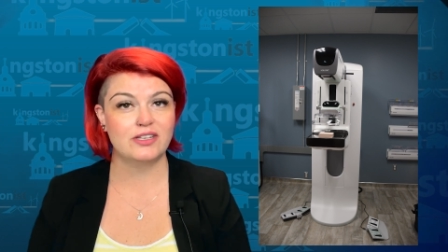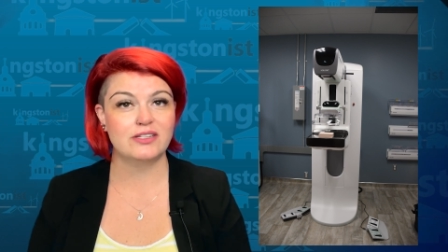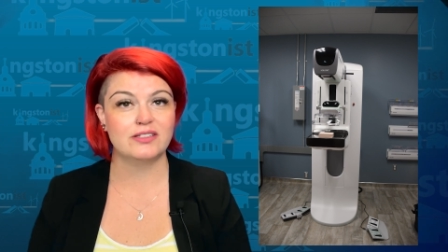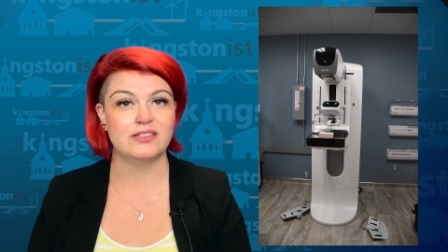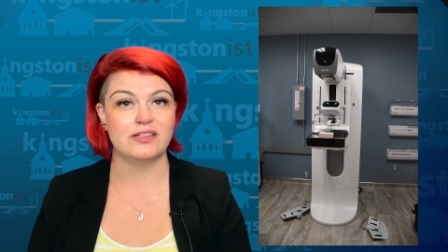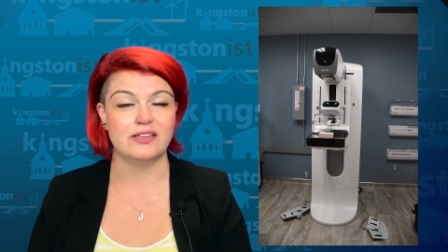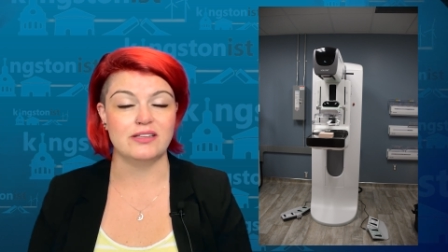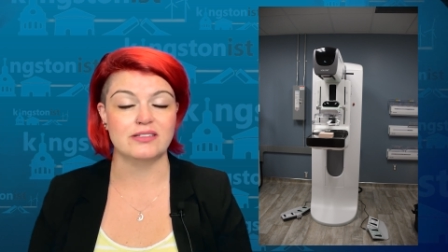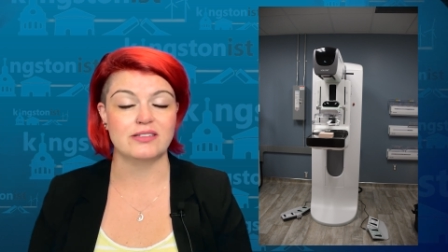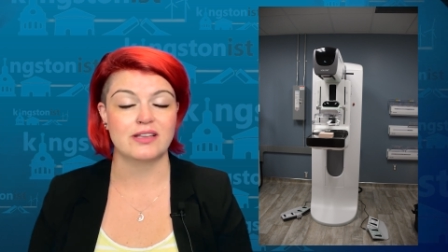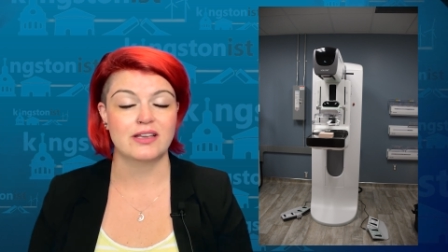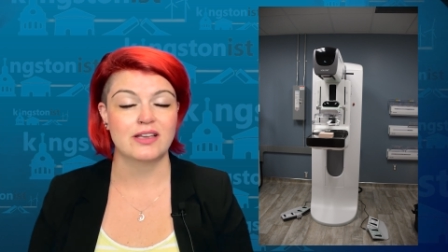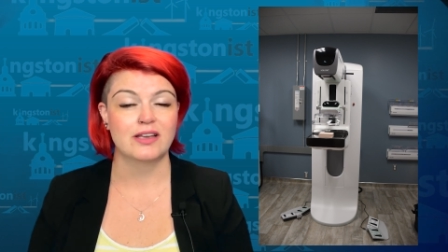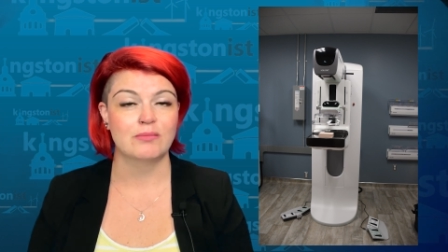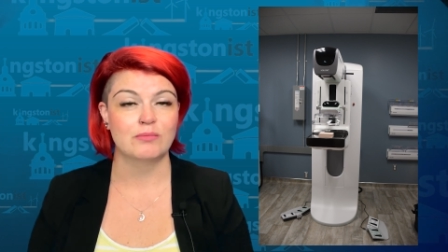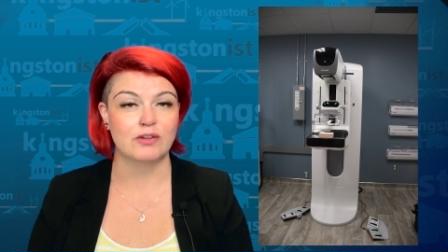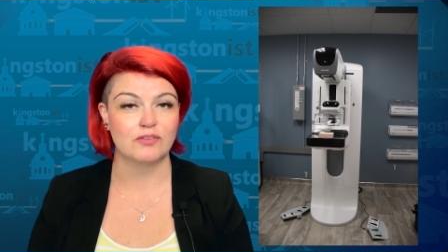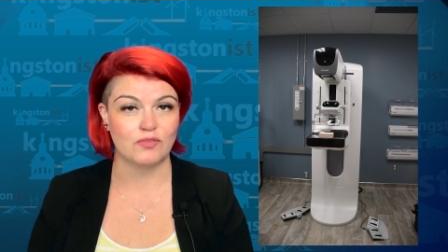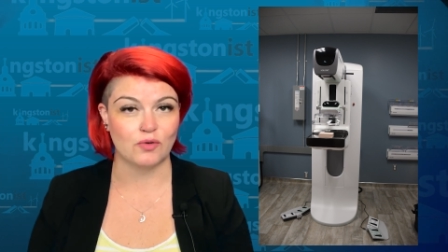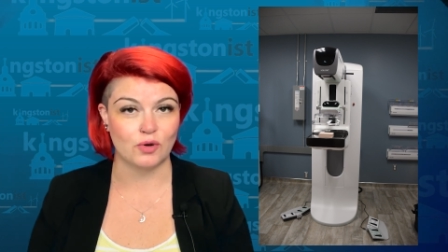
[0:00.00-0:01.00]
disease
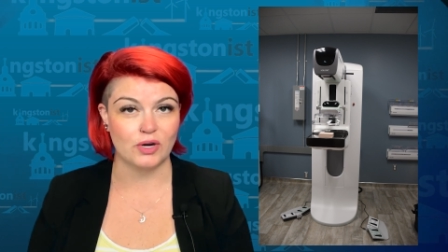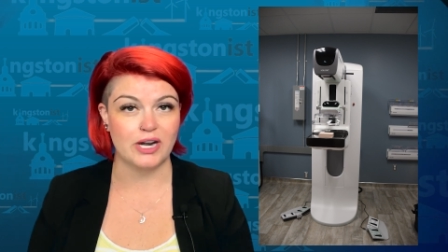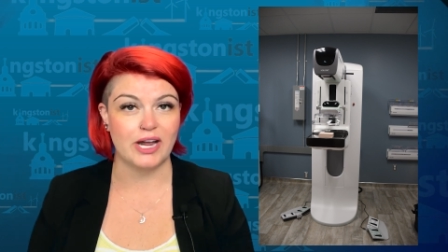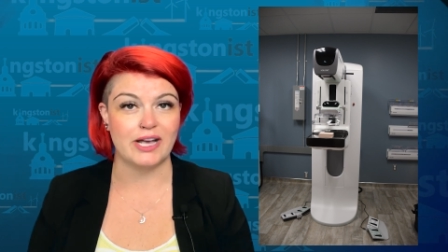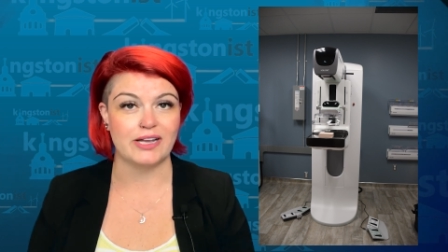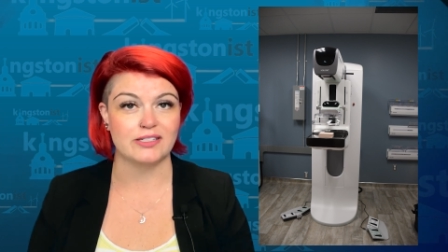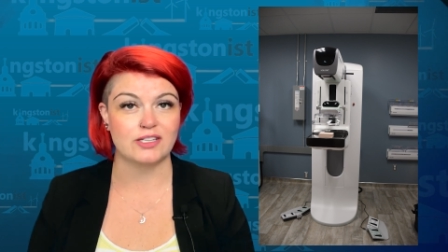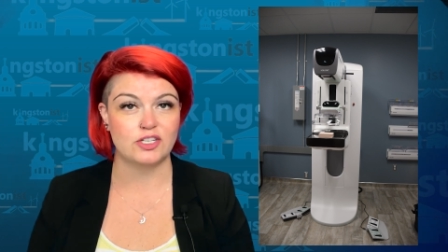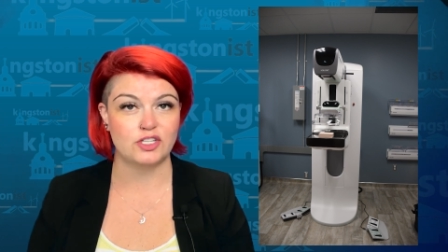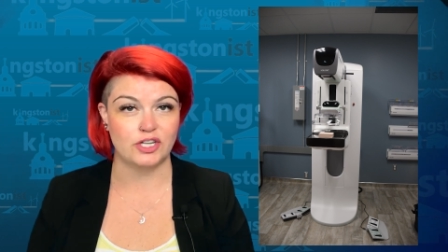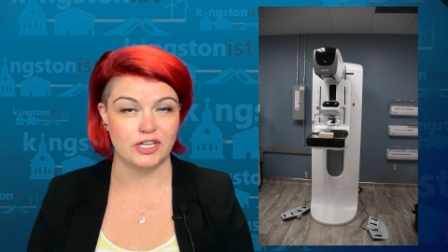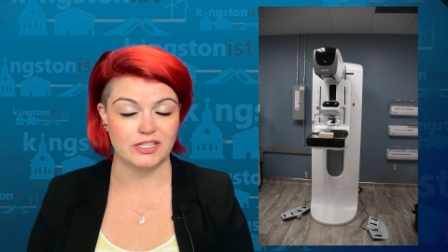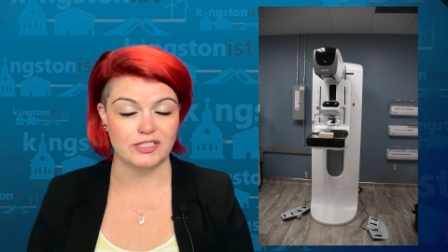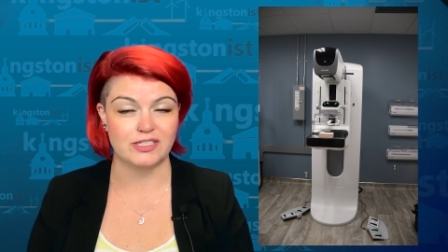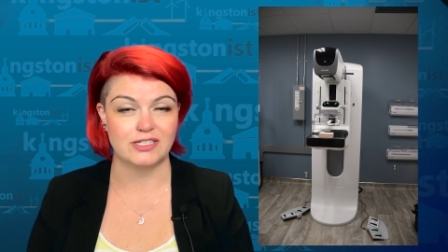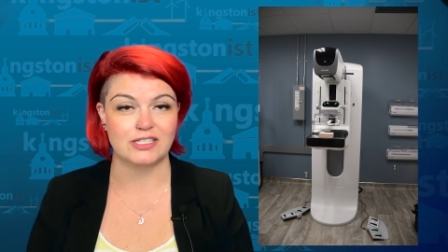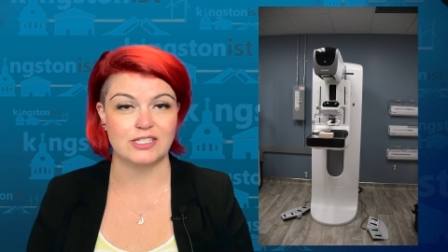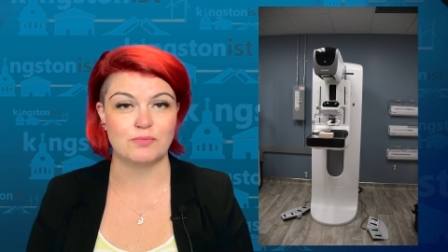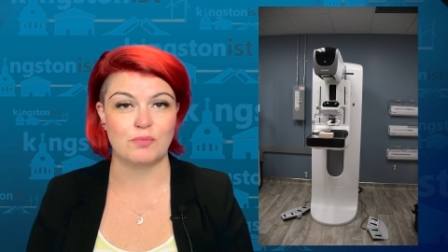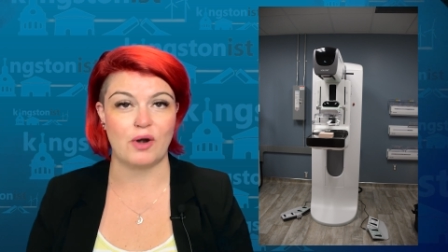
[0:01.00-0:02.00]
before it has a
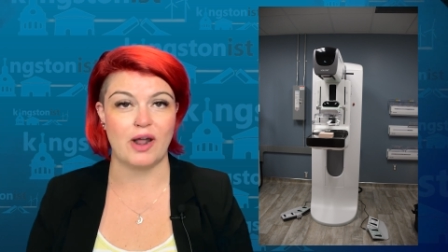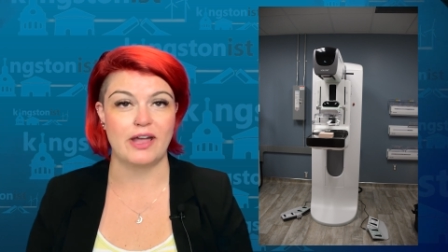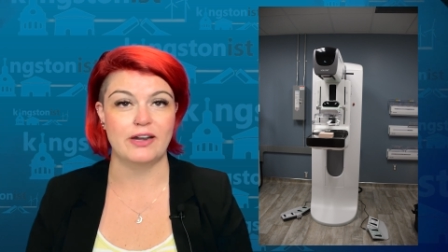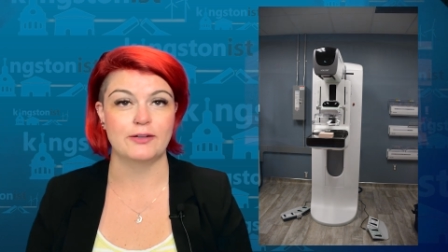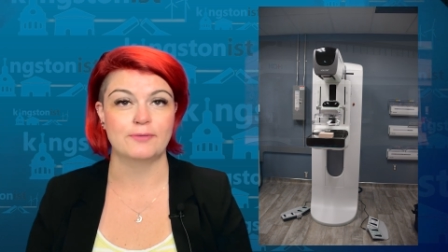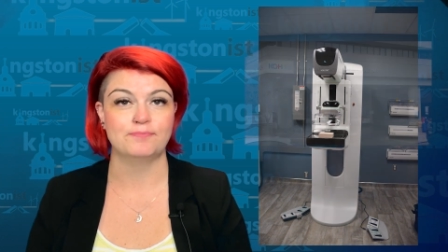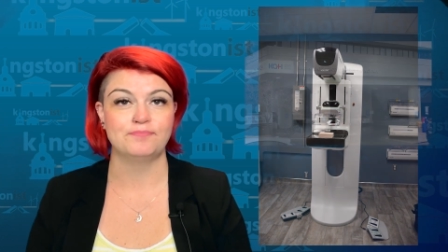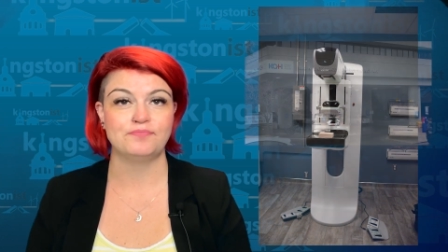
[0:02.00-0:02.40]
chance to spread.